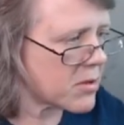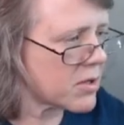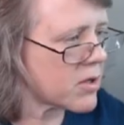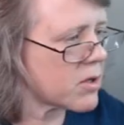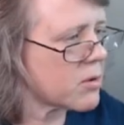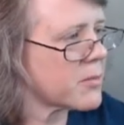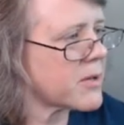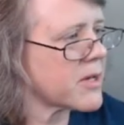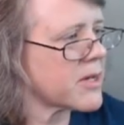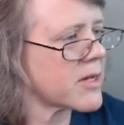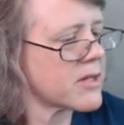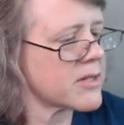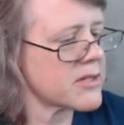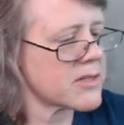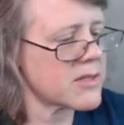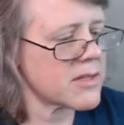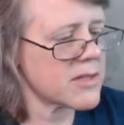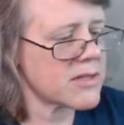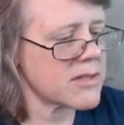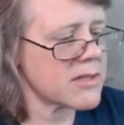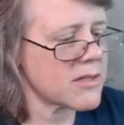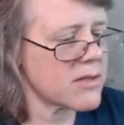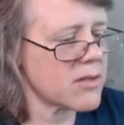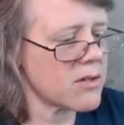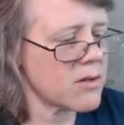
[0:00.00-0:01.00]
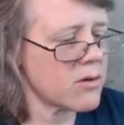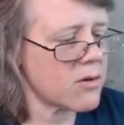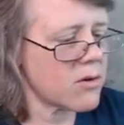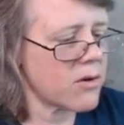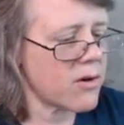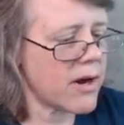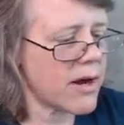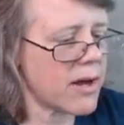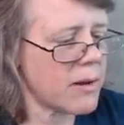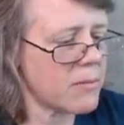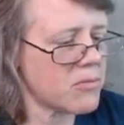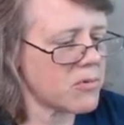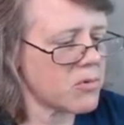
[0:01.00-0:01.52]
little bit because it's a little
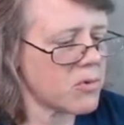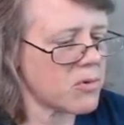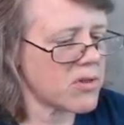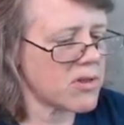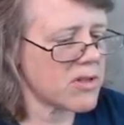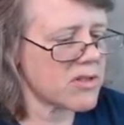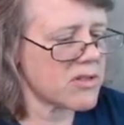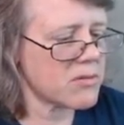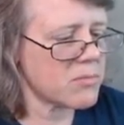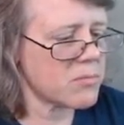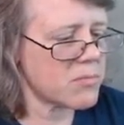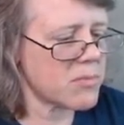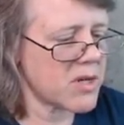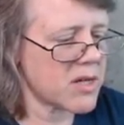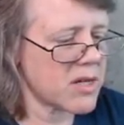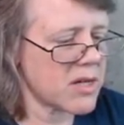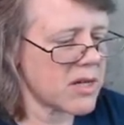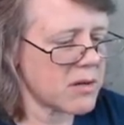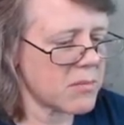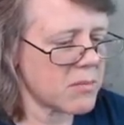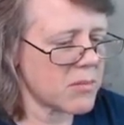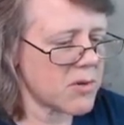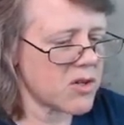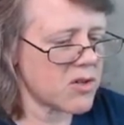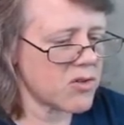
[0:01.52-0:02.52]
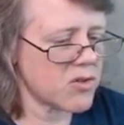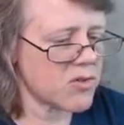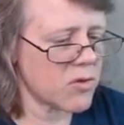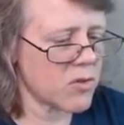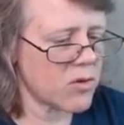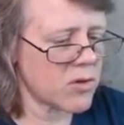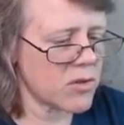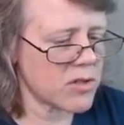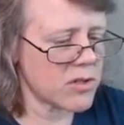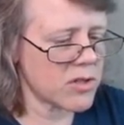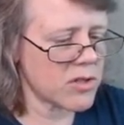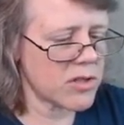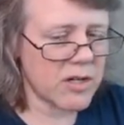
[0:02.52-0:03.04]
crammed with this big miniature
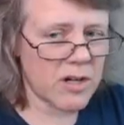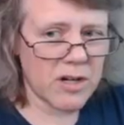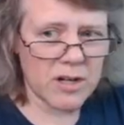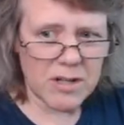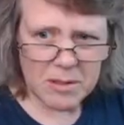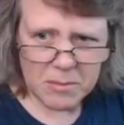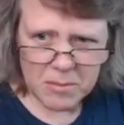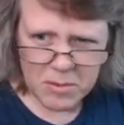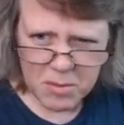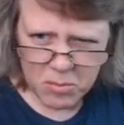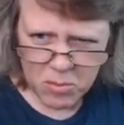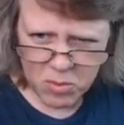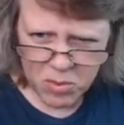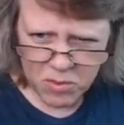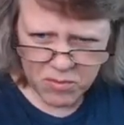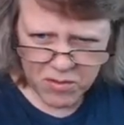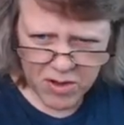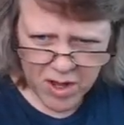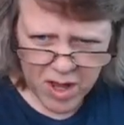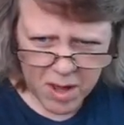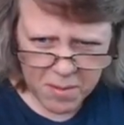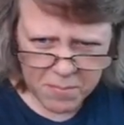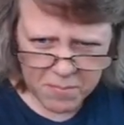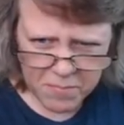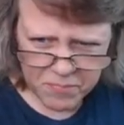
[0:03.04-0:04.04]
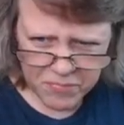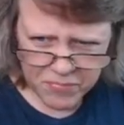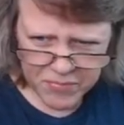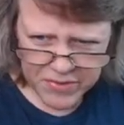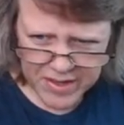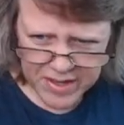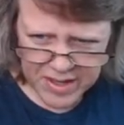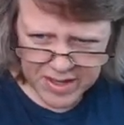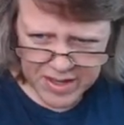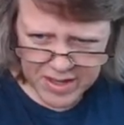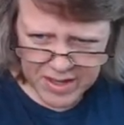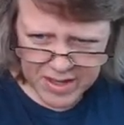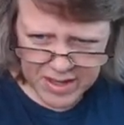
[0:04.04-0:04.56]
holder. Here, let me move up
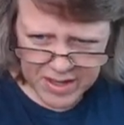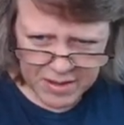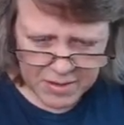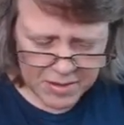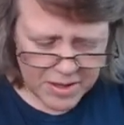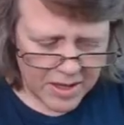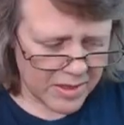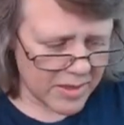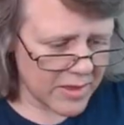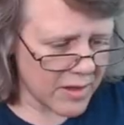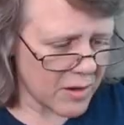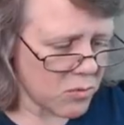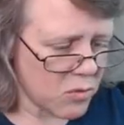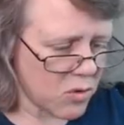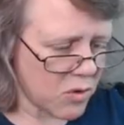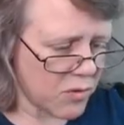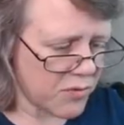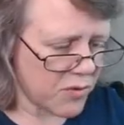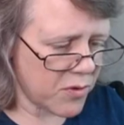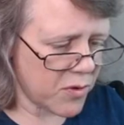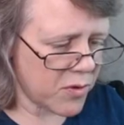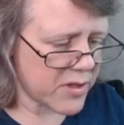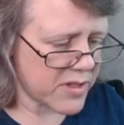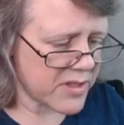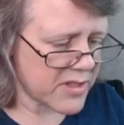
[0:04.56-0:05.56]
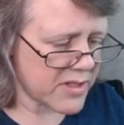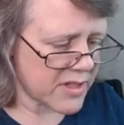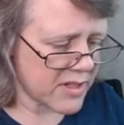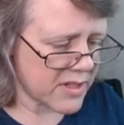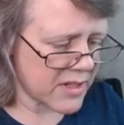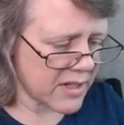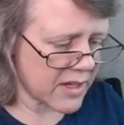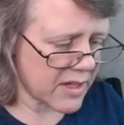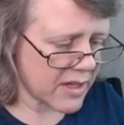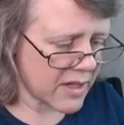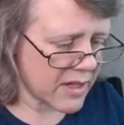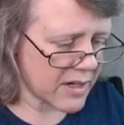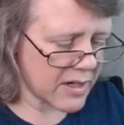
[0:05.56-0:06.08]
and then we'll focus in
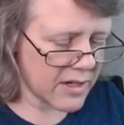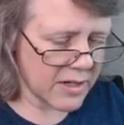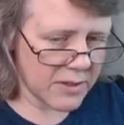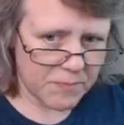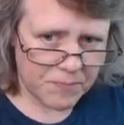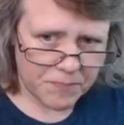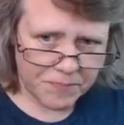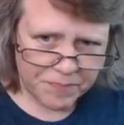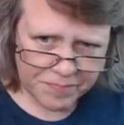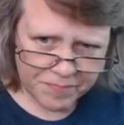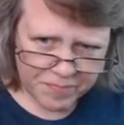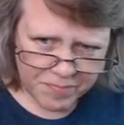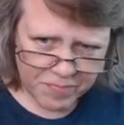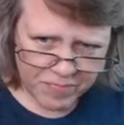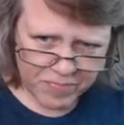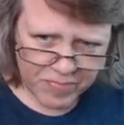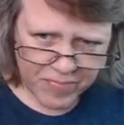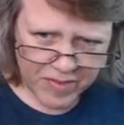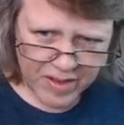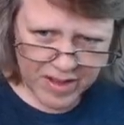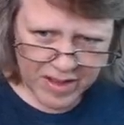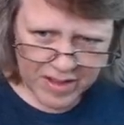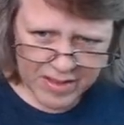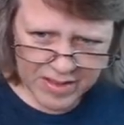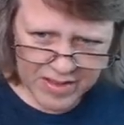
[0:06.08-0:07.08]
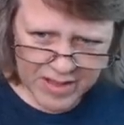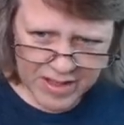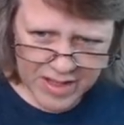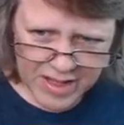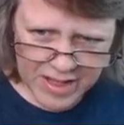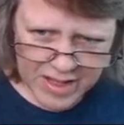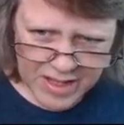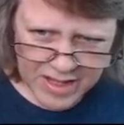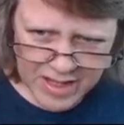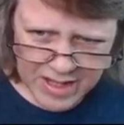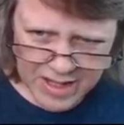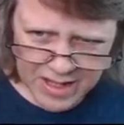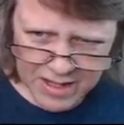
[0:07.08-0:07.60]
again. Get
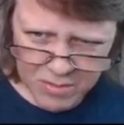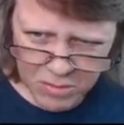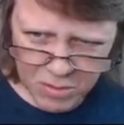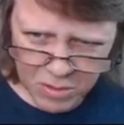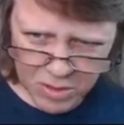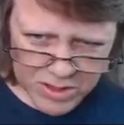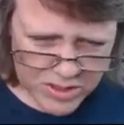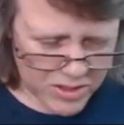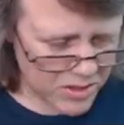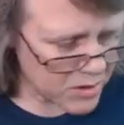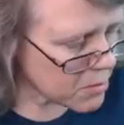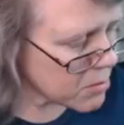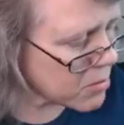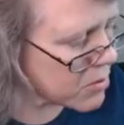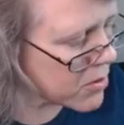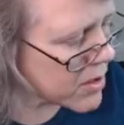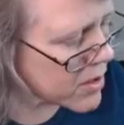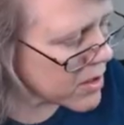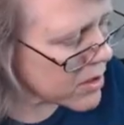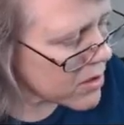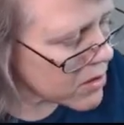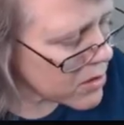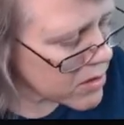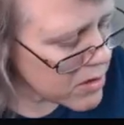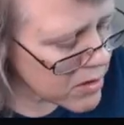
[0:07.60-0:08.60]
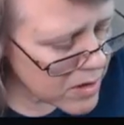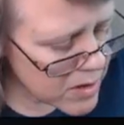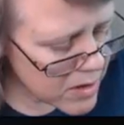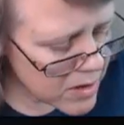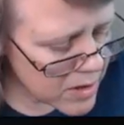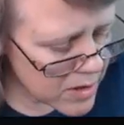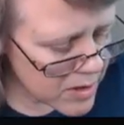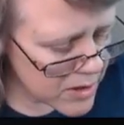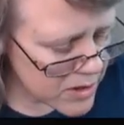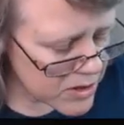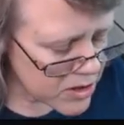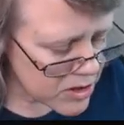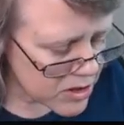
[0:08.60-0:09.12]
that. We're still pretty
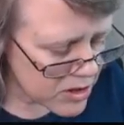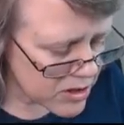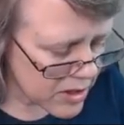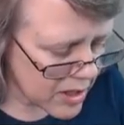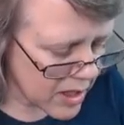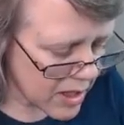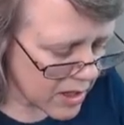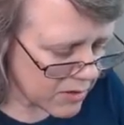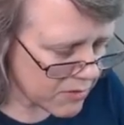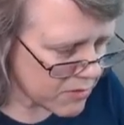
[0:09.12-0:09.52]
good. Just got to